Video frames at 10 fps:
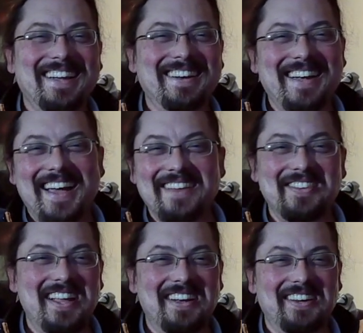Right, I
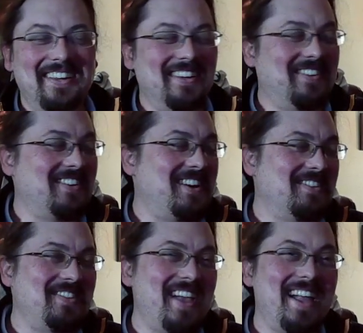mean, how can you go wrong
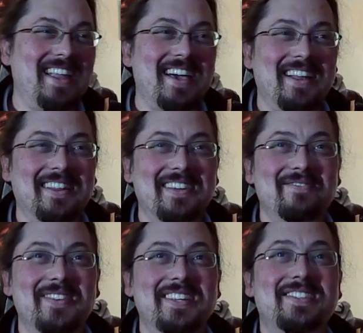with that? You gotta love
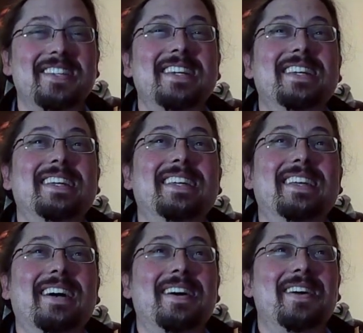Mitch.
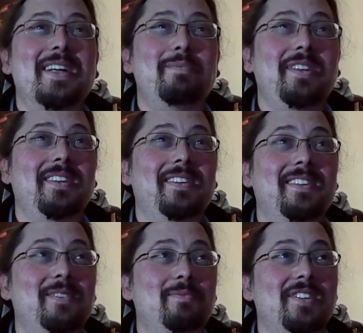R.I.P.
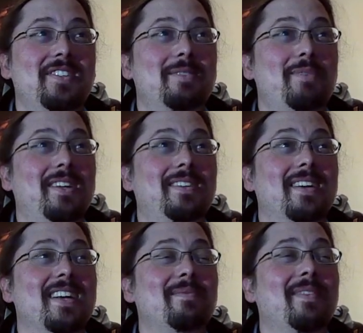dude. Miss you big
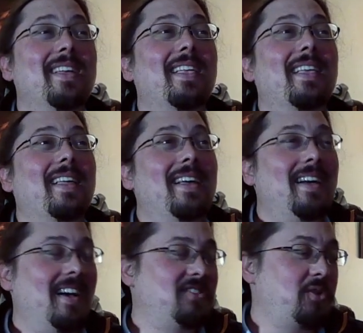time.
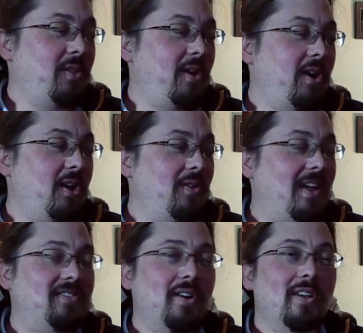So there you go.
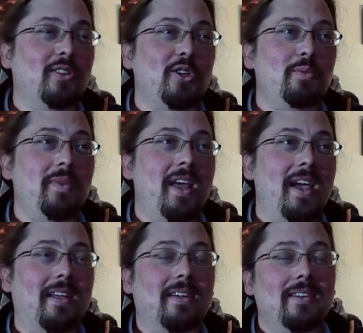That's our
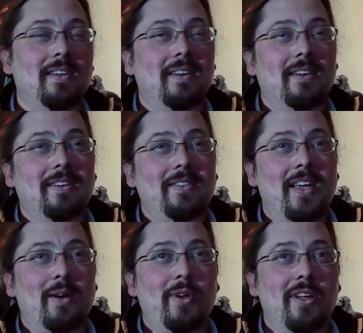Loupedeck
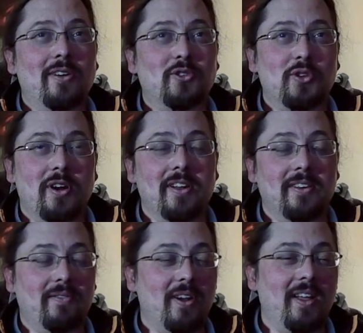that we are starting
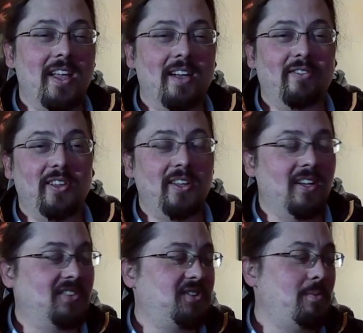to very heavily
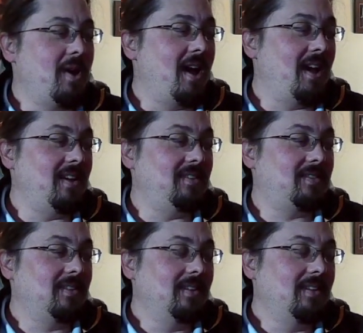customize.
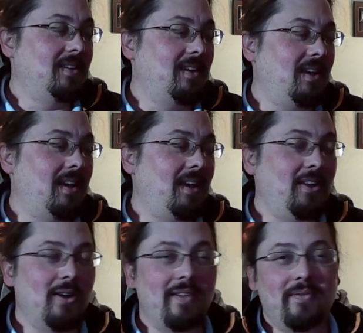
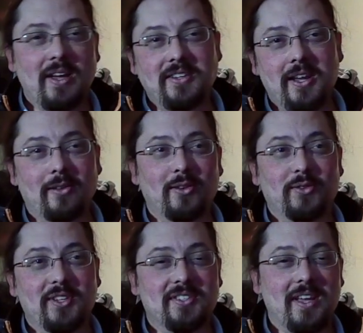I tailored
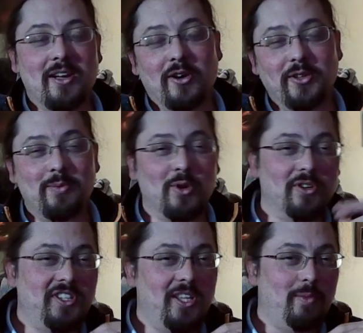this. I called it more
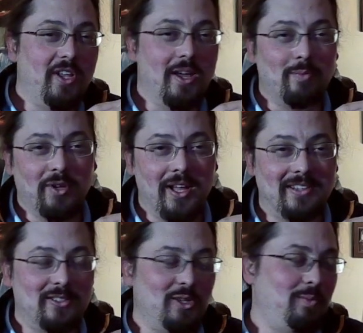
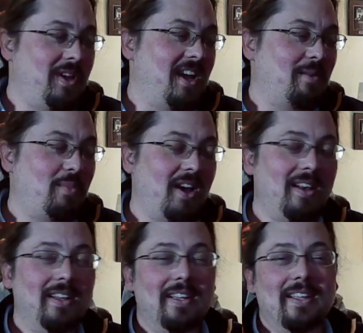TBN-Plex Loupedeck, but
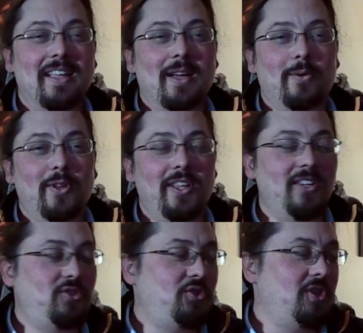really
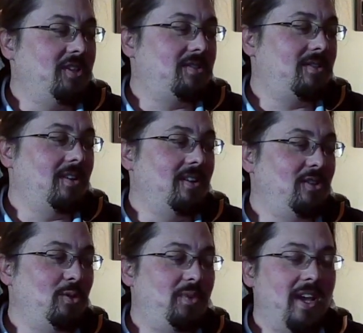it's just a
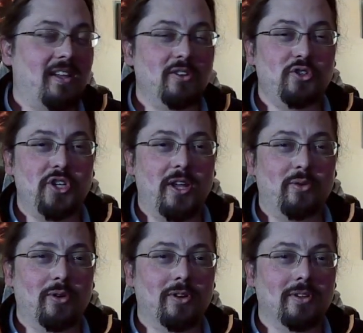Loupedeck in
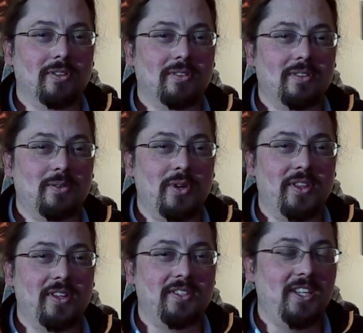general with
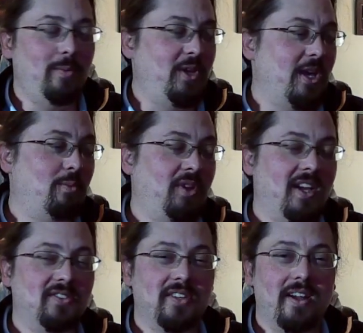a
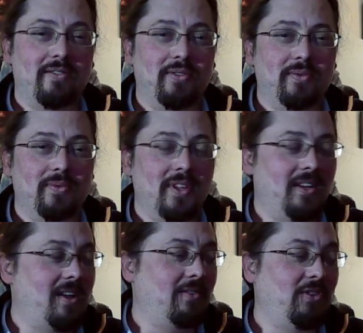TBN-Plex and
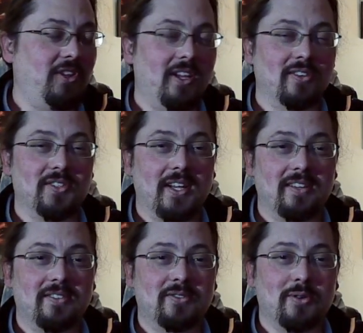then everything else I could
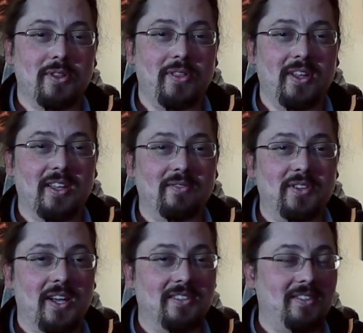sort of think of
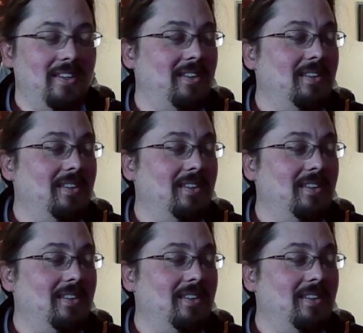tossed in.